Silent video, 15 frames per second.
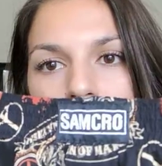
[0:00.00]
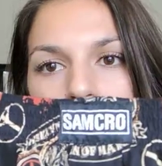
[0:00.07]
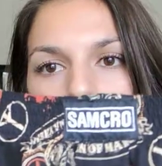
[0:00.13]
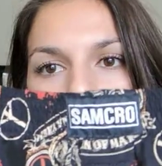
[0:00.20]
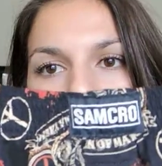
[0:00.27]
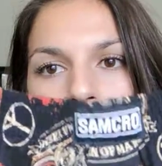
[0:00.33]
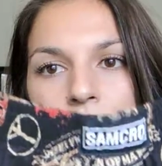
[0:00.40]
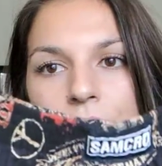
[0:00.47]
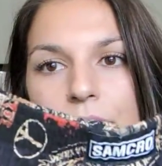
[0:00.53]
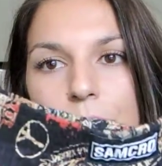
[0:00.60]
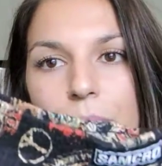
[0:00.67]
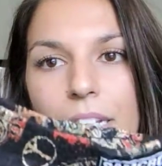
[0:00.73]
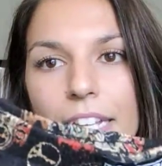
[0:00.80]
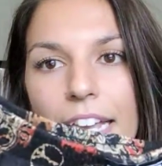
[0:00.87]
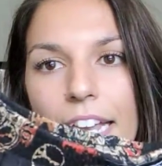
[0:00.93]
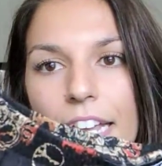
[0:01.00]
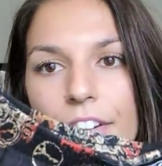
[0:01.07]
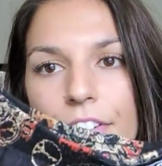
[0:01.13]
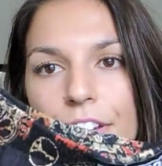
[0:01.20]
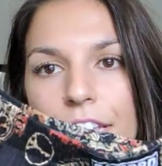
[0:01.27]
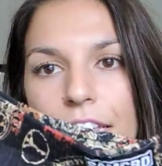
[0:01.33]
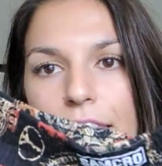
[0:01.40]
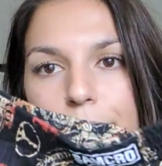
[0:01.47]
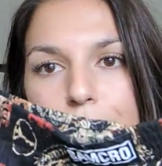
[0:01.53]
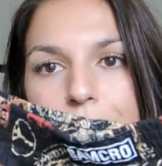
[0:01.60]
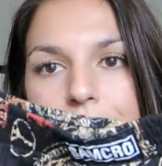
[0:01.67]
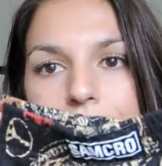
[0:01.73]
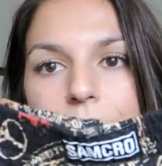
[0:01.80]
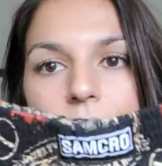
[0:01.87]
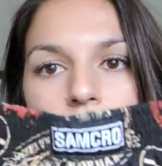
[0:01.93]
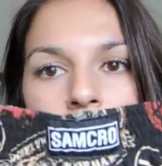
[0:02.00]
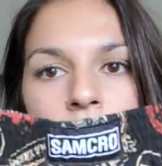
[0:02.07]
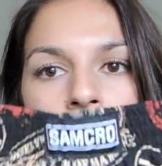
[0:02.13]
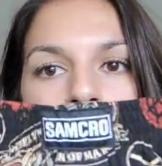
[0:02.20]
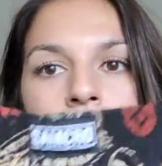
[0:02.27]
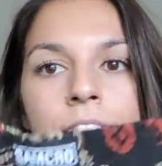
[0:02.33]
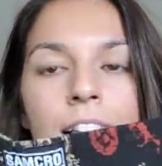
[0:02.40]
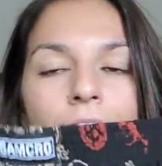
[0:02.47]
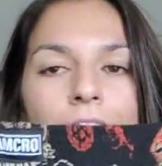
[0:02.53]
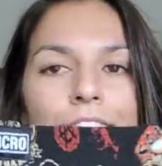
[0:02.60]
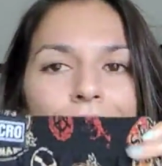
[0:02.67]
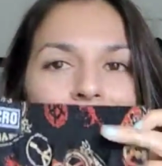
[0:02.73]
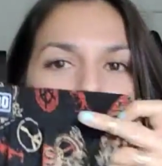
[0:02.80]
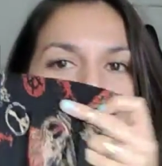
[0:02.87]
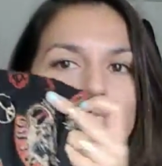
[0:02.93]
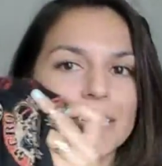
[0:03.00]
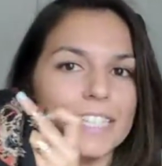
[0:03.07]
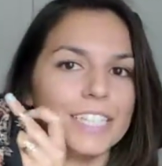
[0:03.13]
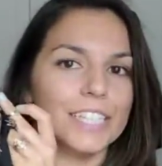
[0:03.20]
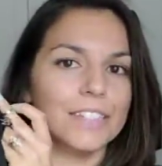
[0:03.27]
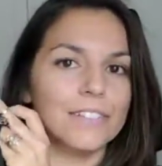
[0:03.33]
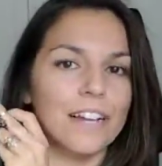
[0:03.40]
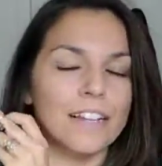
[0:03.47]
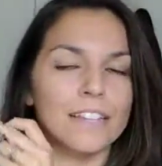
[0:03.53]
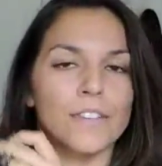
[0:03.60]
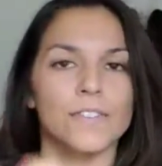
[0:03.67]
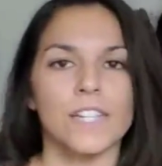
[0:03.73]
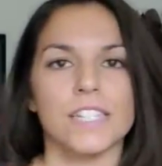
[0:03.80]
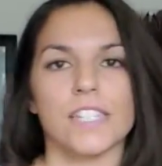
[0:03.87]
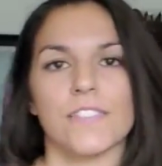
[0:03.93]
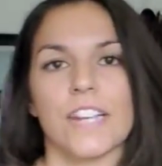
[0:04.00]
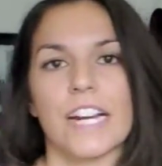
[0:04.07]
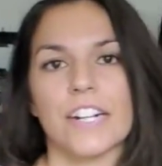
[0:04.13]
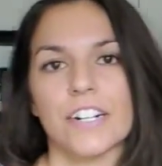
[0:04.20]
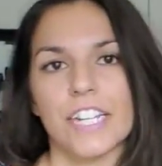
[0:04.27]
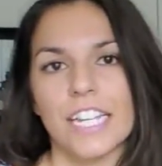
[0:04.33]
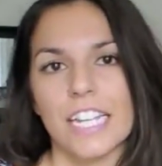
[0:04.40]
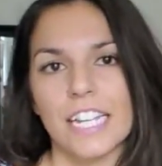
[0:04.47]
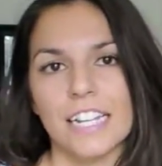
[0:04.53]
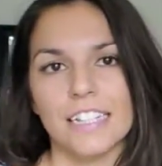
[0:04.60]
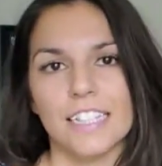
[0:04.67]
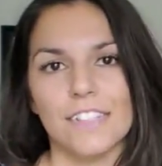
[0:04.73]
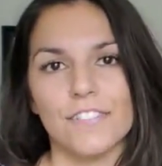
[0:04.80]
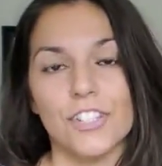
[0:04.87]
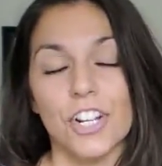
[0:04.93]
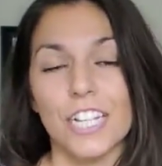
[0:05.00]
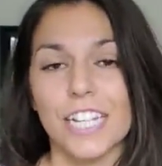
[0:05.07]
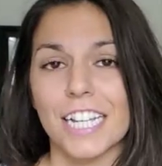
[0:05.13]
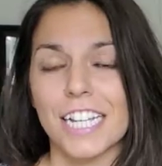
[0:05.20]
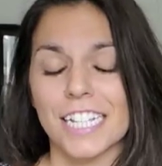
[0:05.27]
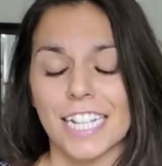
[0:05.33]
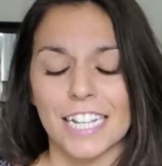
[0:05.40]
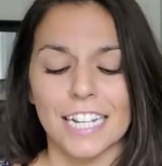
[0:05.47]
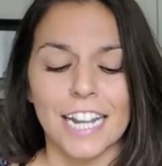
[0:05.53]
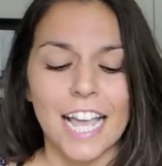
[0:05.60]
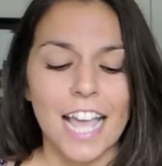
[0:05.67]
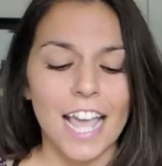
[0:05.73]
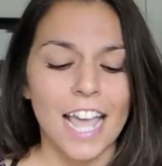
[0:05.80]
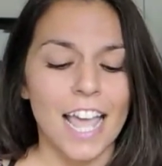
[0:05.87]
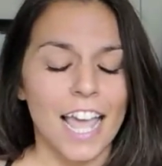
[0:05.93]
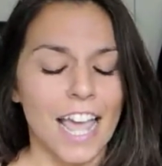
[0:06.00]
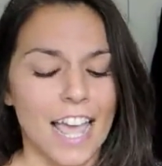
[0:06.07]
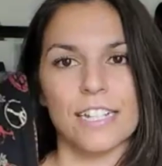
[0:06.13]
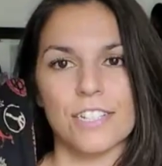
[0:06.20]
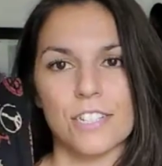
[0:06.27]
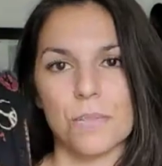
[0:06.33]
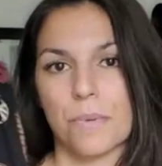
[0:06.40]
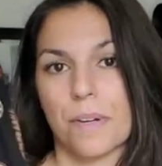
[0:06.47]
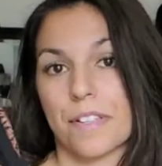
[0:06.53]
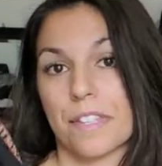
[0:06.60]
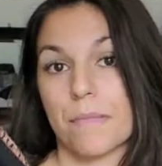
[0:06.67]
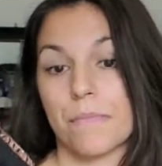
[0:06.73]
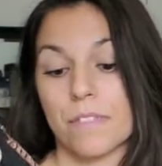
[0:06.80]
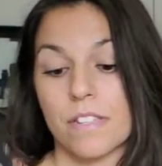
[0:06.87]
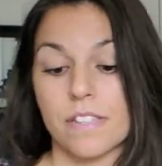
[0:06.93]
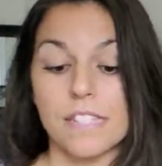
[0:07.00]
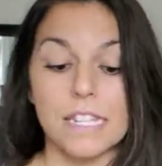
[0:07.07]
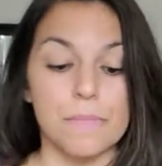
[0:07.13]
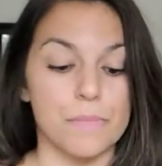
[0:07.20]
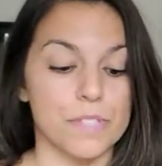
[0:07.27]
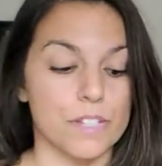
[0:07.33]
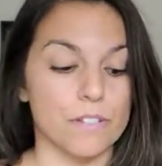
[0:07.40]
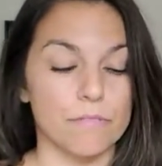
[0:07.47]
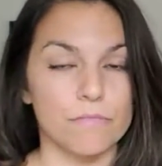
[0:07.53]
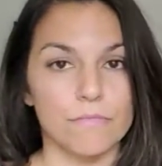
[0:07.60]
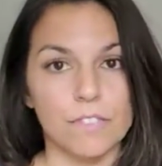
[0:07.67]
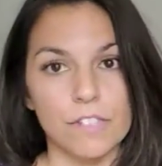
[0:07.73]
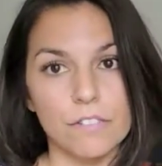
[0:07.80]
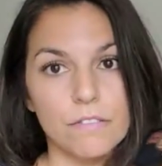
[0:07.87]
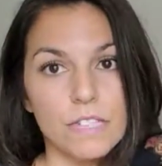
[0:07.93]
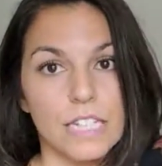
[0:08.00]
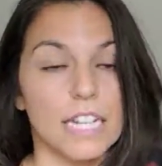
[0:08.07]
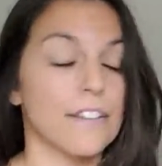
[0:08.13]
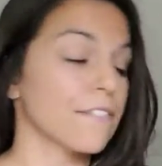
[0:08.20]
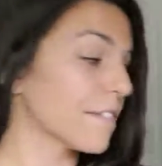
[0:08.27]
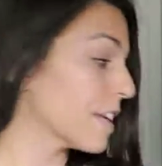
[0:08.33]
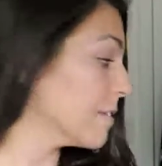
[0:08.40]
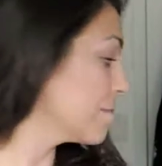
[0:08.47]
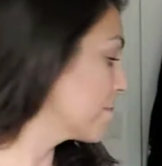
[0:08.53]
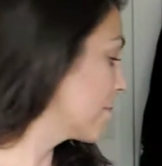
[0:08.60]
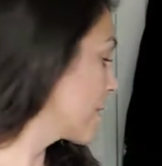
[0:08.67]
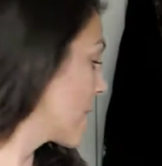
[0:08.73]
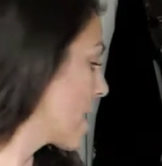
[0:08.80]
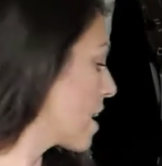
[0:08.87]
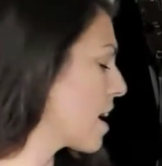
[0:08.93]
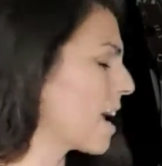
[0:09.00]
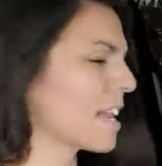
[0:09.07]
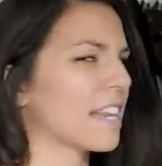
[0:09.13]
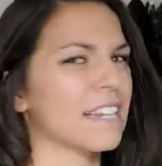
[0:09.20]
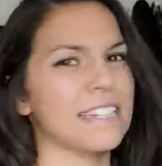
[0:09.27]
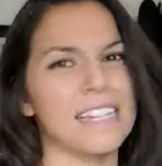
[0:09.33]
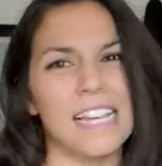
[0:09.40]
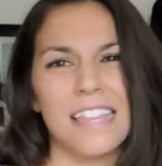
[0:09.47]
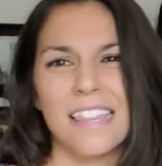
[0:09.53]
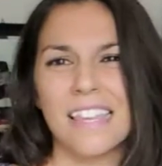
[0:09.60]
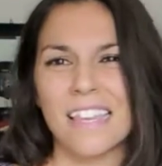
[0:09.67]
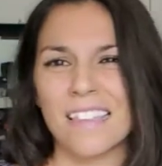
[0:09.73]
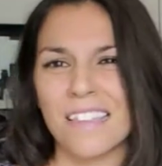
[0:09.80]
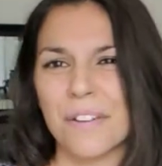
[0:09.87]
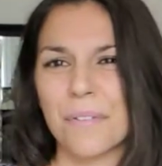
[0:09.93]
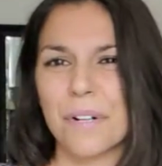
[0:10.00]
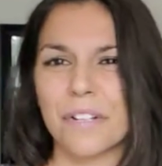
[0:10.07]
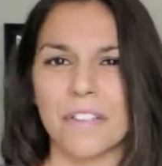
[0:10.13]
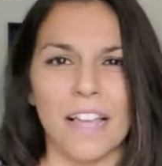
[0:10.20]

logo and some like anarchy and peace signs, and I just think they're really cute. I love Sons of Anarchy. I love Charlie Hunnam, and I just wear them to sleep, so they're really comfy. And I think they were